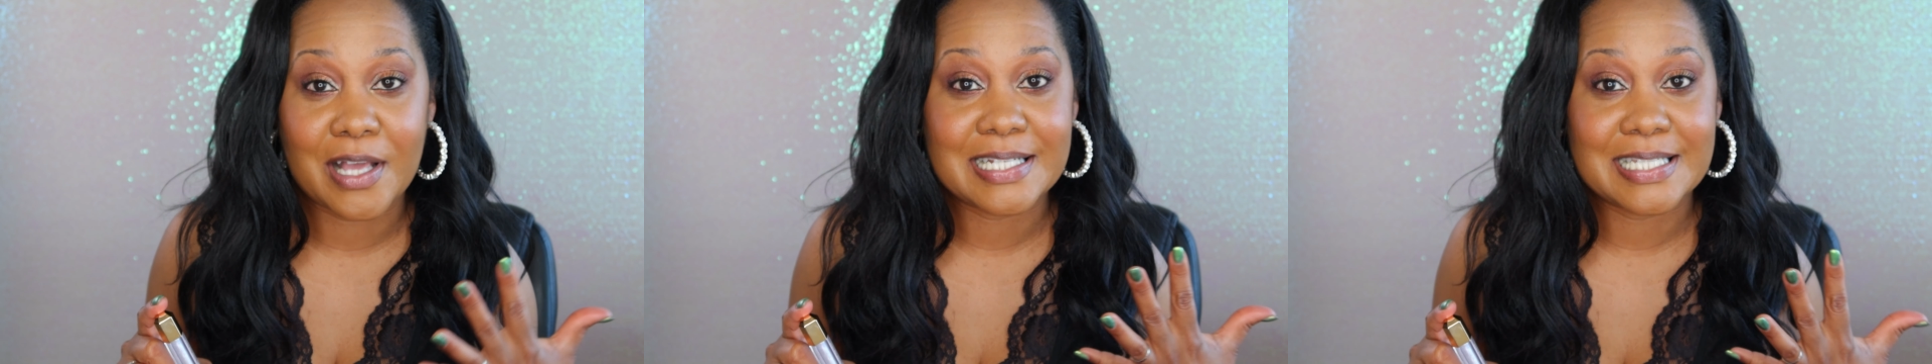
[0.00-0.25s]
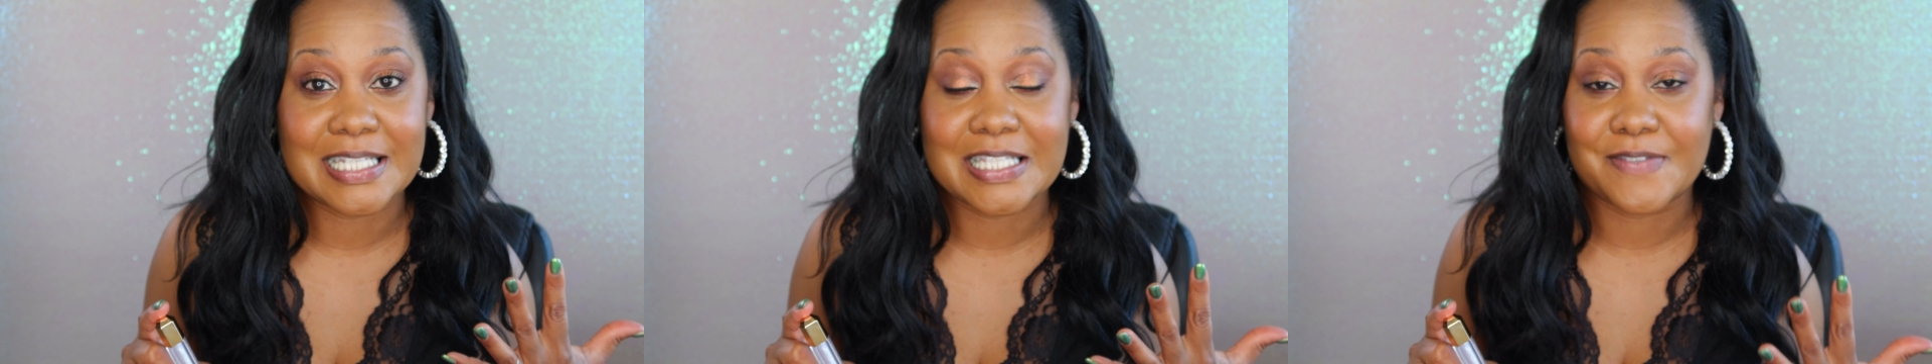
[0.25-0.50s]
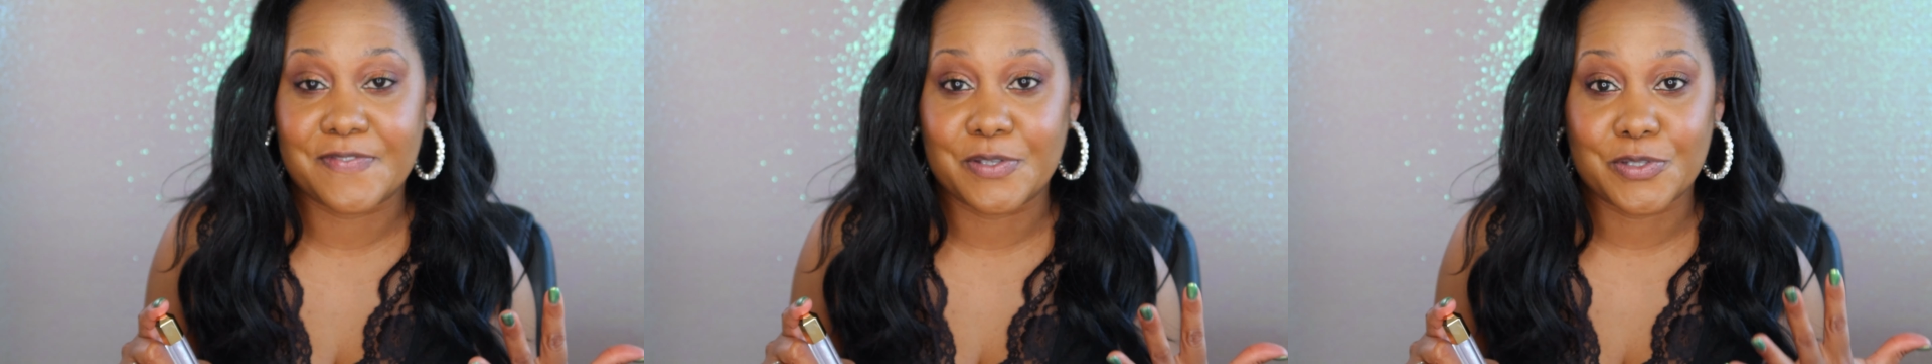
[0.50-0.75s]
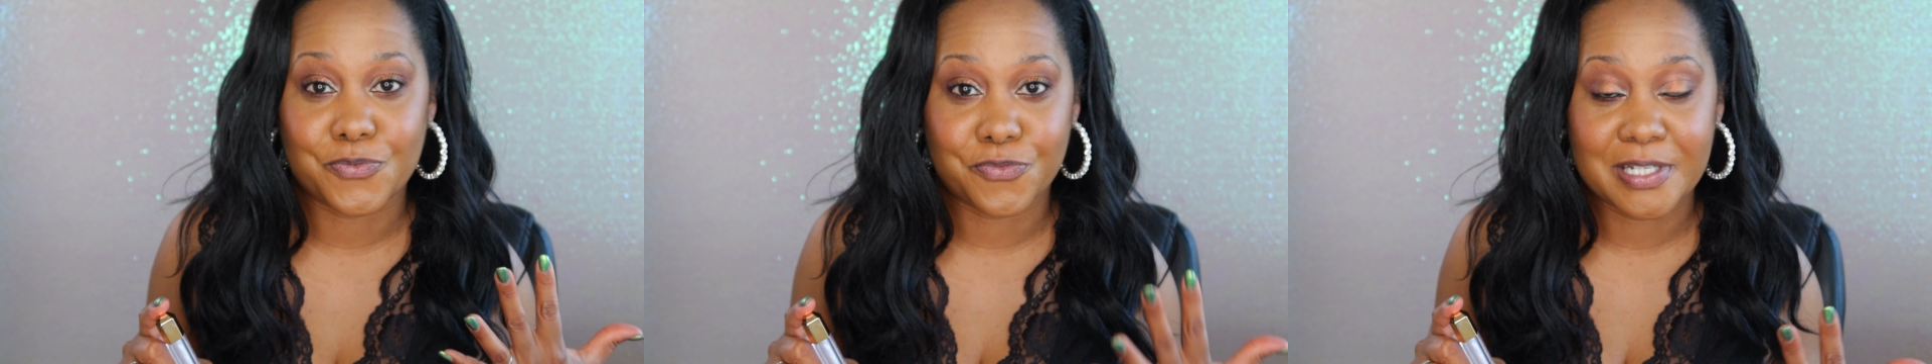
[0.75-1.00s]
It just
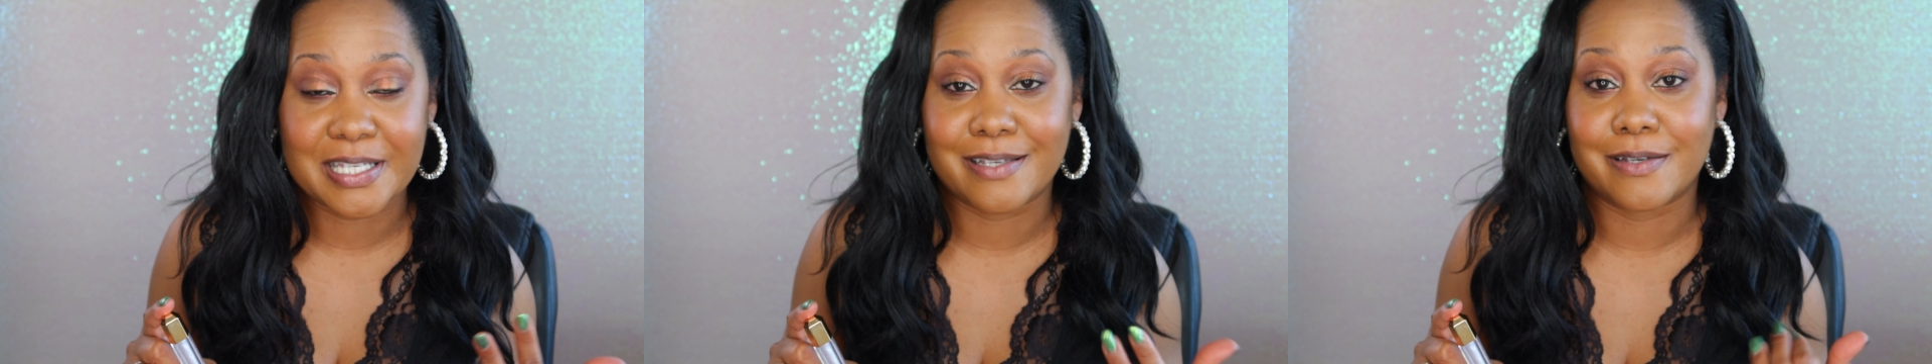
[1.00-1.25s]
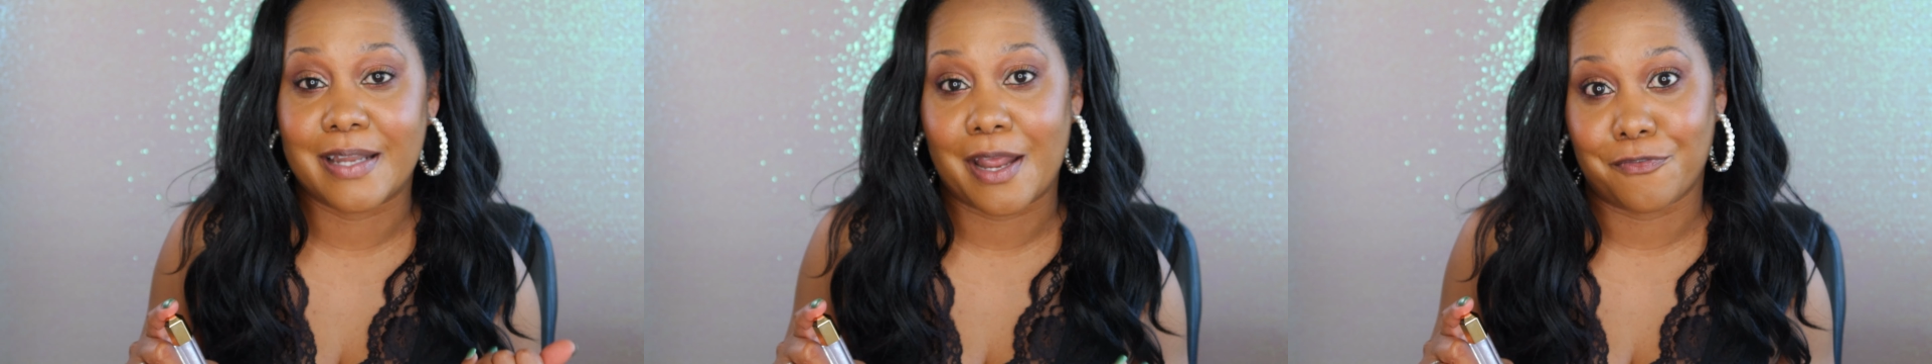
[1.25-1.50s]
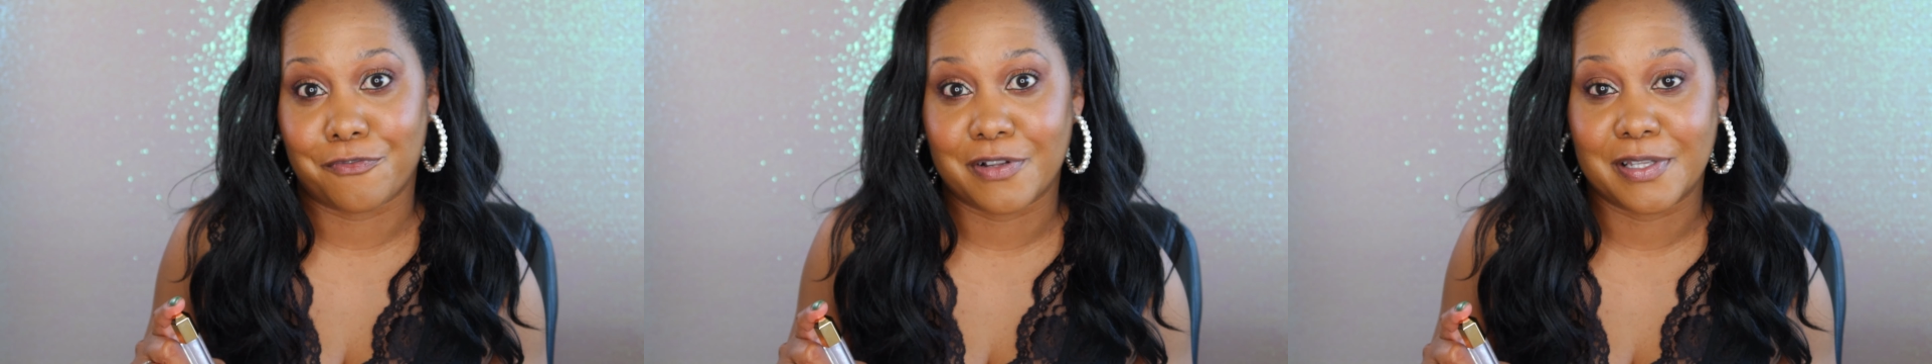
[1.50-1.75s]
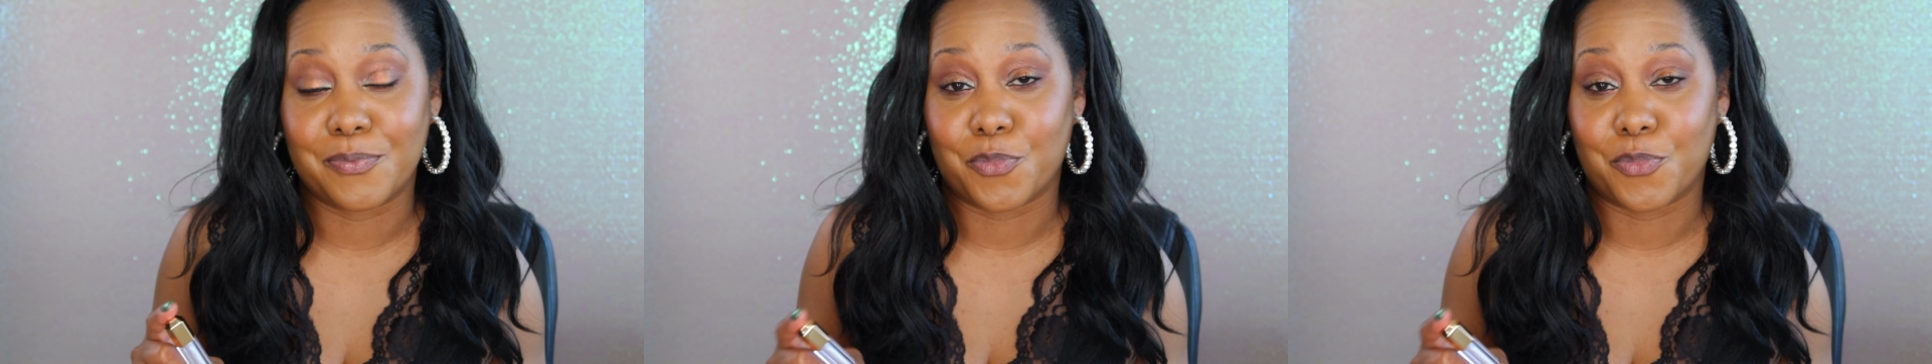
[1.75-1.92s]
feels really good and really